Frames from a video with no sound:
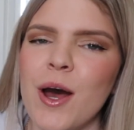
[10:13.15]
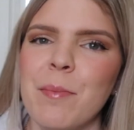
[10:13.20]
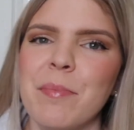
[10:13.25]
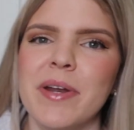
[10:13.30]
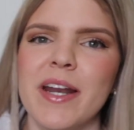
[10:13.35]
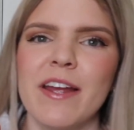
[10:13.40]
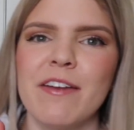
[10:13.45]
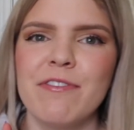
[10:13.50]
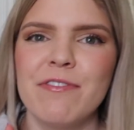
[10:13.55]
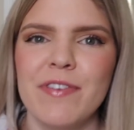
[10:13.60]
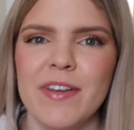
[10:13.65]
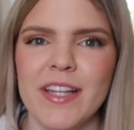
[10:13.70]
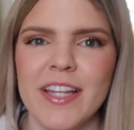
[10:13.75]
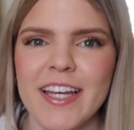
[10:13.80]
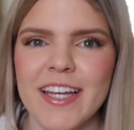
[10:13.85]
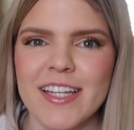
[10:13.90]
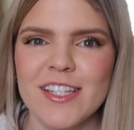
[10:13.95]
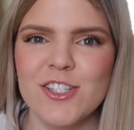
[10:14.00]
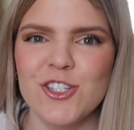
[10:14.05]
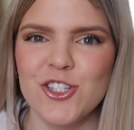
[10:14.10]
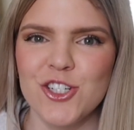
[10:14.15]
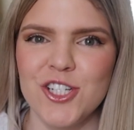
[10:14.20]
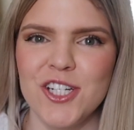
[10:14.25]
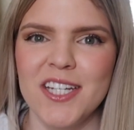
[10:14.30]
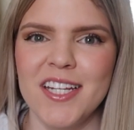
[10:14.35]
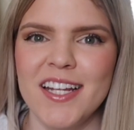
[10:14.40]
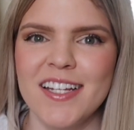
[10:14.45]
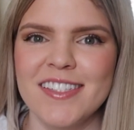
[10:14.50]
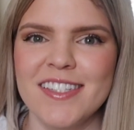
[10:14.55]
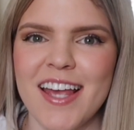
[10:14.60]
but I feel like it's
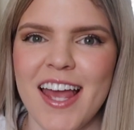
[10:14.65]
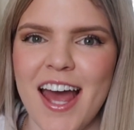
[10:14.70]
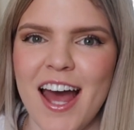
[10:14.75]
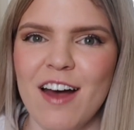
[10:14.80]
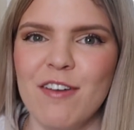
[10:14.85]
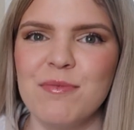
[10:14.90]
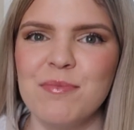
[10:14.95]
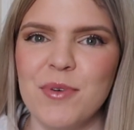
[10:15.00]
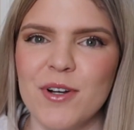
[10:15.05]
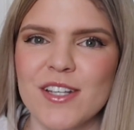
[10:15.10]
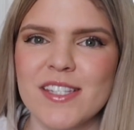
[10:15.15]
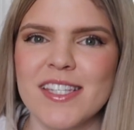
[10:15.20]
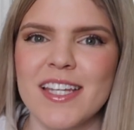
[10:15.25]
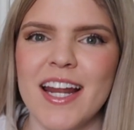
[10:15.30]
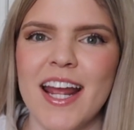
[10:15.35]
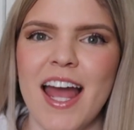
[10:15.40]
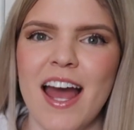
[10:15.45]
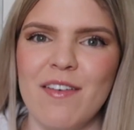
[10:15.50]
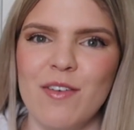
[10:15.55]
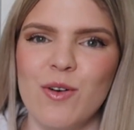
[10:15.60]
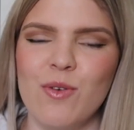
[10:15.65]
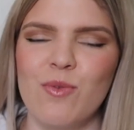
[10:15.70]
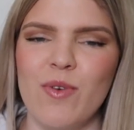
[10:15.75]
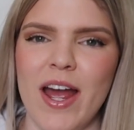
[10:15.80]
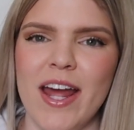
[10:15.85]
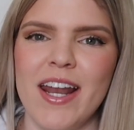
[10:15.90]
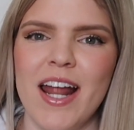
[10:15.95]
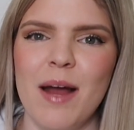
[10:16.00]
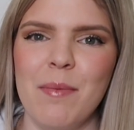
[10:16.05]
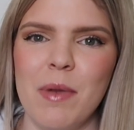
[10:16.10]
cheating to have books that I haven't
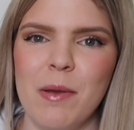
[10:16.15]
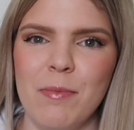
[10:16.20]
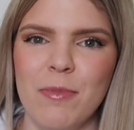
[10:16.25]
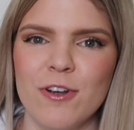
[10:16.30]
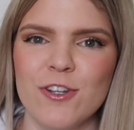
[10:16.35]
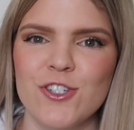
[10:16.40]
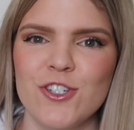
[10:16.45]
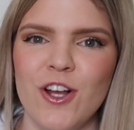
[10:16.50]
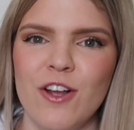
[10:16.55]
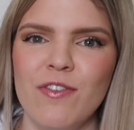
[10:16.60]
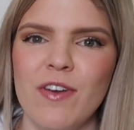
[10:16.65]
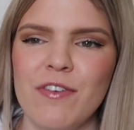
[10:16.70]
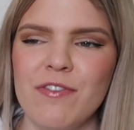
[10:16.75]
read on my bookshelf.